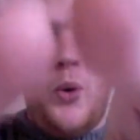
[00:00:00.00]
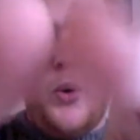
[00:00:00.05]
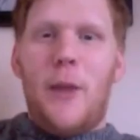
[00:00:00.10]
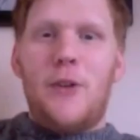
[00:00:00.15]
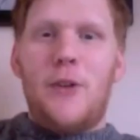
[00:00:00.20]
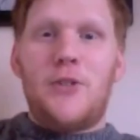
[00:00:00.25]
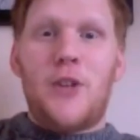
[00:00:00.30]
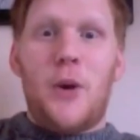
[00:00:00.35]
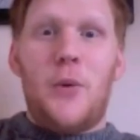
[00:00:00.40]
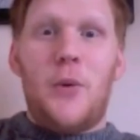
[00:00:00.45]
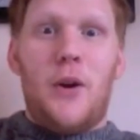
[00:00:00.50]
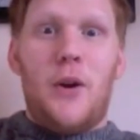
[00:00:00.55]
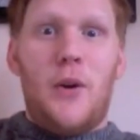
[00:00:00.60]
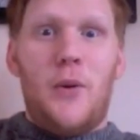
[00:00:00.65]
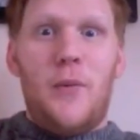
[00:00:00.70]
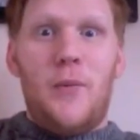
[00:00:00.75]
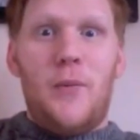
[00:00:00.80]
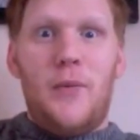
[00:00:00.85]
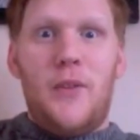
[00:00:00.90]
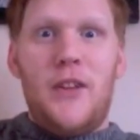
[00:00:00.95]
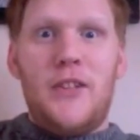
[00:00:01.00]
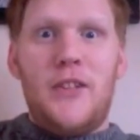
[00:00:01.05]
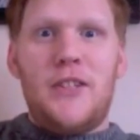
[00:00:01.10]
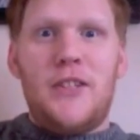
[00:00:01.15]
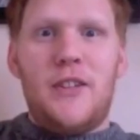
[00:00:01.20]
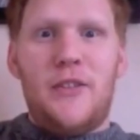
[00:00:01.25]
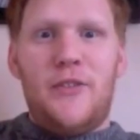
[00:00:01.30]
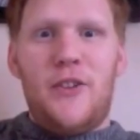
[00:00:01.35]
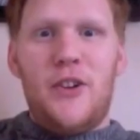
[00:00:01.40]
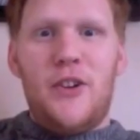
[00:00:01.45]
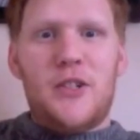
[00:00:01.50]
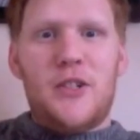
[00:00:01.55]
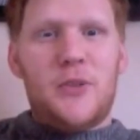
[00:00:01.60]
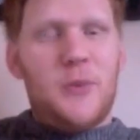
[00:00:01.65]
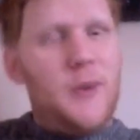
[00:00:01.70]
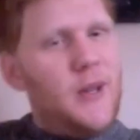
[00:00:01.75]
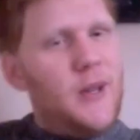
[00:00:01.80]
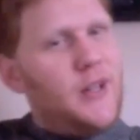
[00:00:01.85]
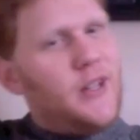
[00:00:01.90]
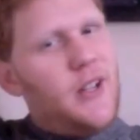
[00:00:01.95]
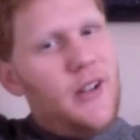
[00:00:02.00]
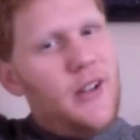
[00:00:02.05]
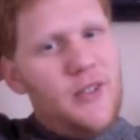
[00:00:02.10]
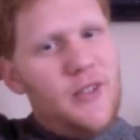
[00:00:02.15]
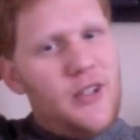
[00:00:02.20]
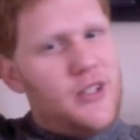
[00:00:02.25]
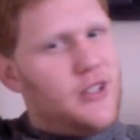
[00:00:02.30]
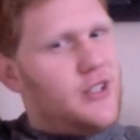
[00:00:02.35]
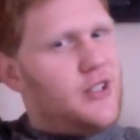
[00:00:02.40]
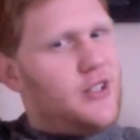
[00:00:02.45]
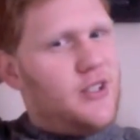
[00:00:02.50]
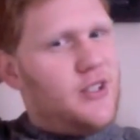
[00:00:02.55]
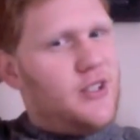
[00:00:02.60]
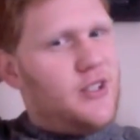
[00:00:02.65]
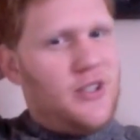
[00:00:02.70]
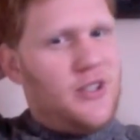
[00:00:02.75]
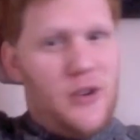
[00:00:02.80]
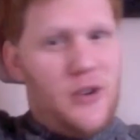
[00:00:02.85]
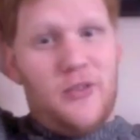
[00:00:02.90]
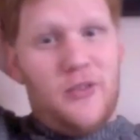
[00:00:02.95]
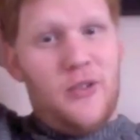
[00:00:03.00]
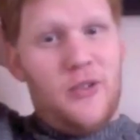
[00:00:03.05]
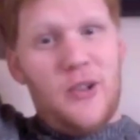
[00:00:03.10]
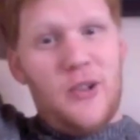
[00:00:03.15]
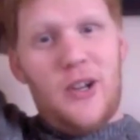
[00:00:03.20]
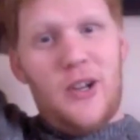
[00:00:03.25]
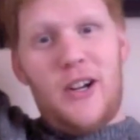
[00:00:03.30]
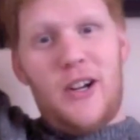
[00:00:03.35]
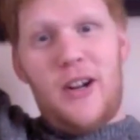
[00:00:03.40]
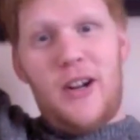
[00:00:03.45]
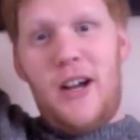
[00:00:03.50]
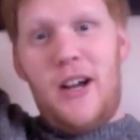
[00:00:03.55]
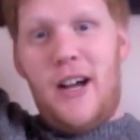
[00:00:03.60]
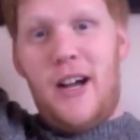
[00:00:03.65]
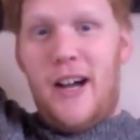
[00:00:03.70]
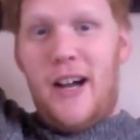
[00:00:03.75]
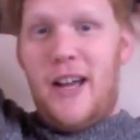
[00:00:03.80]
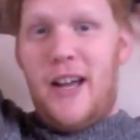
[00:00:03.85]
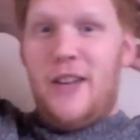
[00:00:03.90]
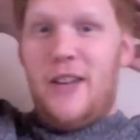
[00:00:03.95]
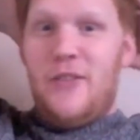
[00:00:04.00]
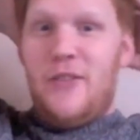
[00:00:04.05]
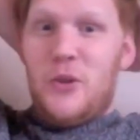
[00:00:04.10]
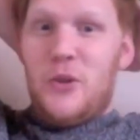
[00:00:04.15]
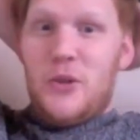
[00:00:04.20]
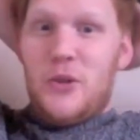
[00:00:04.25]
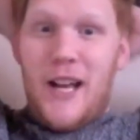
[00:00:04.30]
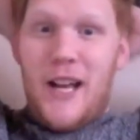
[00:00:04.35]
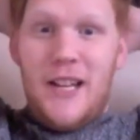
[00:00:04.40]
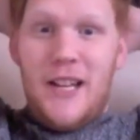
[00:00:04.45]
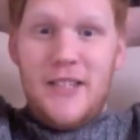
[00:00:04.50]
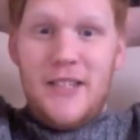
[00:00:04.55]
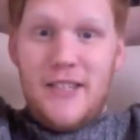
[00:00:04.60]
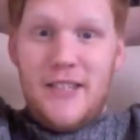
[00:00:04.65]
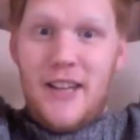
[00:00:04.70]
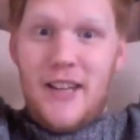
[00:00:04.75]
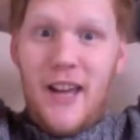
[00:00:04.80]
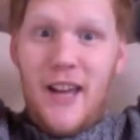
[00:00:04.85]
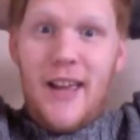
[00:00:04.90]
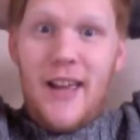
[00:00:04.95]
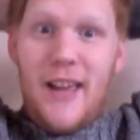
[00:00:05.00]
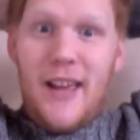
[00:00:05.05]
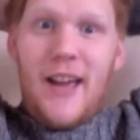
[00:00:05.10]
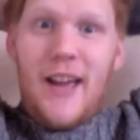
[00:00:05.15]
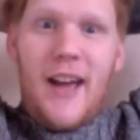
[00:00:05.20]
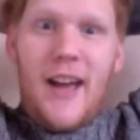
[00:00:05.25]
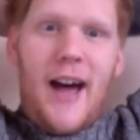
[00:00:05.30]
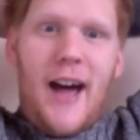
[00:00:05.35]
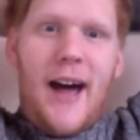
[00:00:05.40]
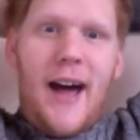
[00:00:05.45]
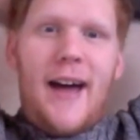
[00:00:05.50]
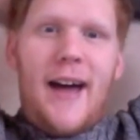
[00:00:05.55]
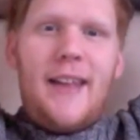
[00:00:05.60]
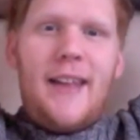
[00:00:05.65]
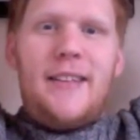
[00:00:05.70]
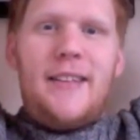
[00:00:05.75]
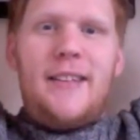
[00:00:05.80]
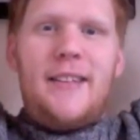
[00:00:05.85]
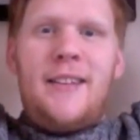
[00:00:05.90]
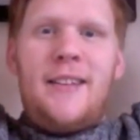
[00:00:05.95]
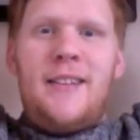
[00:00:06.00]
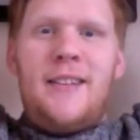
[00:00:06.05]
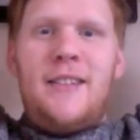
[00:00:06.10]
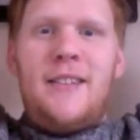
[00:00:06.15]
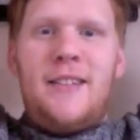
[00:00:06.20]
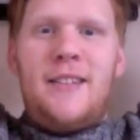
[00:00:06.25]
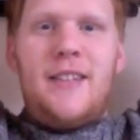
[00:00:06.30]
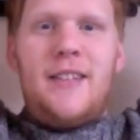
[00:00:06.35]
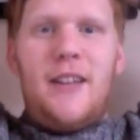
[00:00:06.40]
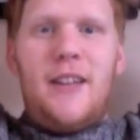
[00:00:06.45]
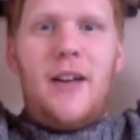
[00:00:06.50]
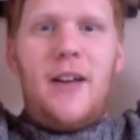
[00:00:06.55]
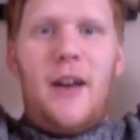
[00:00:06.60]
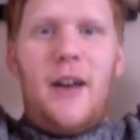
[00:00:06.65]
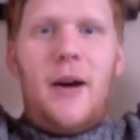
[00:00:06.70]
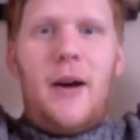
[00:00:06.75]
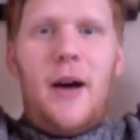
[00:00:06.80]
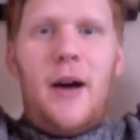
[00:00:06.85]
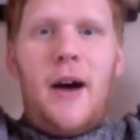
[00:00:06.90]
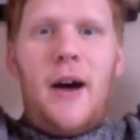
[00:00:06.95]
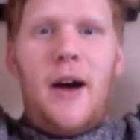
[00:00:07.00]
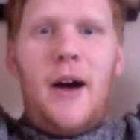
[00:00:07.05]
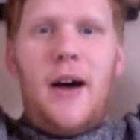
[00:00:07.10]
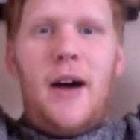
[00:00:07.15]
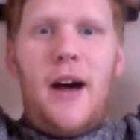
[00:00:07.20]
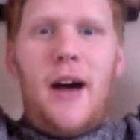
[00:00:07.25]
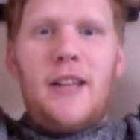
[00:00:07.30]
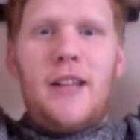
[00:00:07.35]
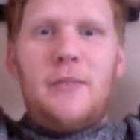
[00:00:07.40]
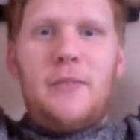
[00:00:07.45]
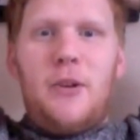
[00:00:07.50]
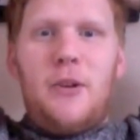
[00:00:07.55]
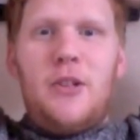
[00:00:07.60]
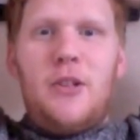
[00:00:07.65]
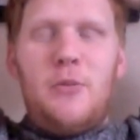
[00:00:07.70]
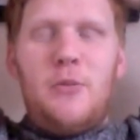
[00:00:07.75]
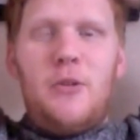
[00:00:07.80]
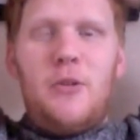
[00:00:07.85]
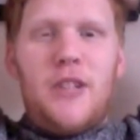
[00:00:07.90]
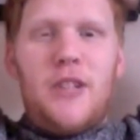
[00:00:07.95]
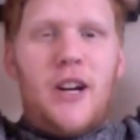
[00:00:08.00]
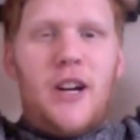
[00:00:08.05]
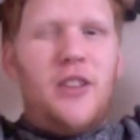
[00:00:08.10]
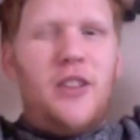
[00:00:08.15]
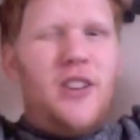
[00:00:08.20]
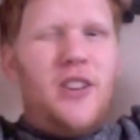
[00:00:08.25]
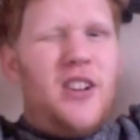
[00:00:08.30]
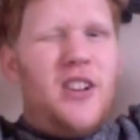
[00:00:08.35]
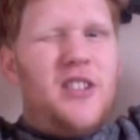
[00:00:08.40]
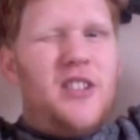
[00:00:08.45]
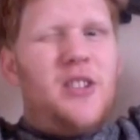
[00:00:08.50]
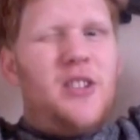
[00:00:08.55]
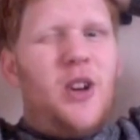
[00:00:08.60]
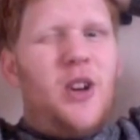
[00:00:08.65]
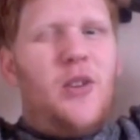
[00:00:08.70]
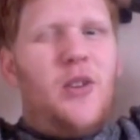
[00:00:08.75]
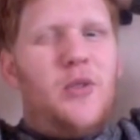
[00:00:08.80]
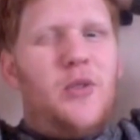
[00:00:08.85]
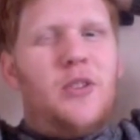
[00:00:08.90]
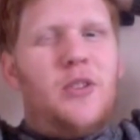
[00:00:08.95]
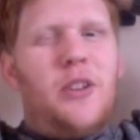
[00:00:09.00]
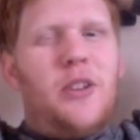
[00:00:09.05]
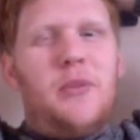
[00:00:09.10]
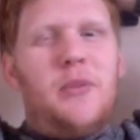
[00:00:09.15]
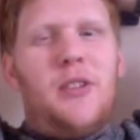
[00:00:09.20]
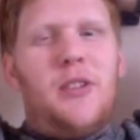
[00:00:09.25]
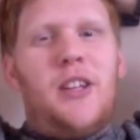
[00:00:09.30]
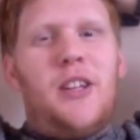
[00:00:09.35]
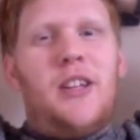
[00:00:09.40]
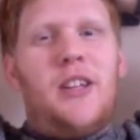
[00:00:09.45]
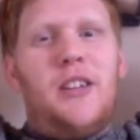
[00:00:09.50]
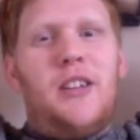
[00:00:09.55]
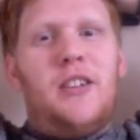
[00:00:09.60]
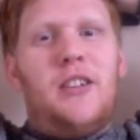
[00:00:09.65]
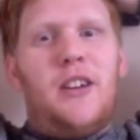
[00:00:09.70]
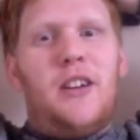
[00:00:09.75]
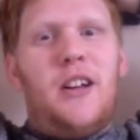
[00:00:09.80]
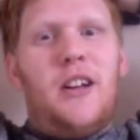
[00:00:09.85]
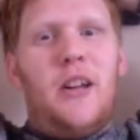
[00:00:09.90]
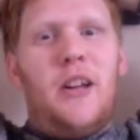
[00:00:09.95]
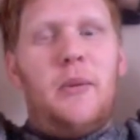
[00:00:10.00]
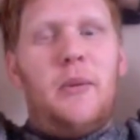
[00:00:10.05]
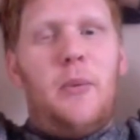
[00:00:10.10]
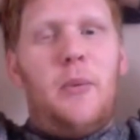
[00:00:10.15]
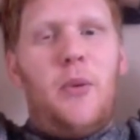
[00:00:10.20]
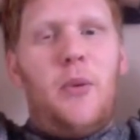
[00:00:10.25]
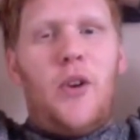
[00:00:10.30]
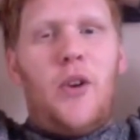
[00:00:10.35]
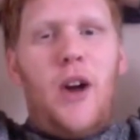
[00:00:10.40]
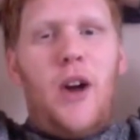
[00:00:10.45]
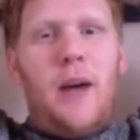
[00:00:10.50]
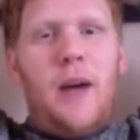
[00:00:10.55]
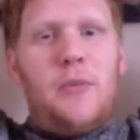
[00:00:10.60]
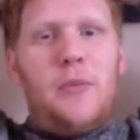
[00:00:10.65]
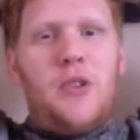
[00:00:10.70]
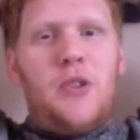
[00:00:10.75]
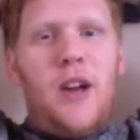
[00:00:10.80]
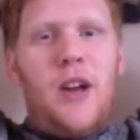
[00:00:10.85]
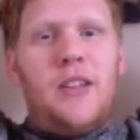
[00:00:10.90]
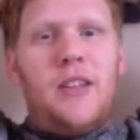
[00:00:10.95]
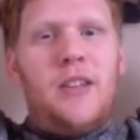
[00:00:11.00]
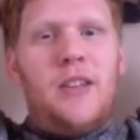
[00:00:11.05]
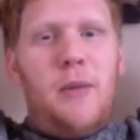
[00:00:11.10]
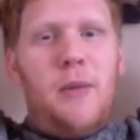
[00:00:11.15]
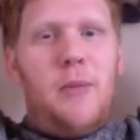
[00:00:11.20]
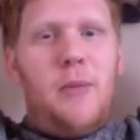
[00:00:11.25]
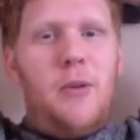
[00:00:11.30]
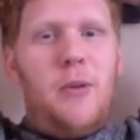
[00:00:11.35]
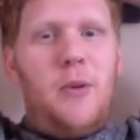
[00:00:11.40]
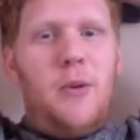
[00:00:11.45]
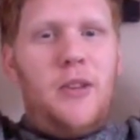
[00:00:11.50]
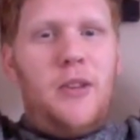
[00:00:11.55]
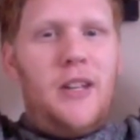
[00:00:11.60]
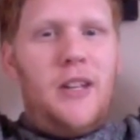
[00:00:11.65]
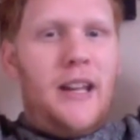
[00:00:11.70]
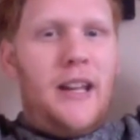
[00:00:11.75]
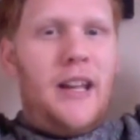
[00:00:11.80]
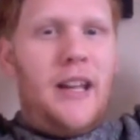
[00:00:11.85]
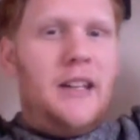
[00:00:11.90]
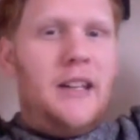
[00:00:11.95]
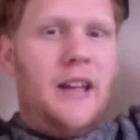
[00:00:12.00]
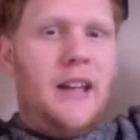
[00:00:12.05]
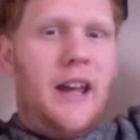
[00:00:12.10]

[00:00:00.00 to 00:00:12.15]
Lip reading: So this is the first week of us showing off all our individual talents. And as mine's music, I thought I'd start off with something a little bit more abstract than maybe you were thinking.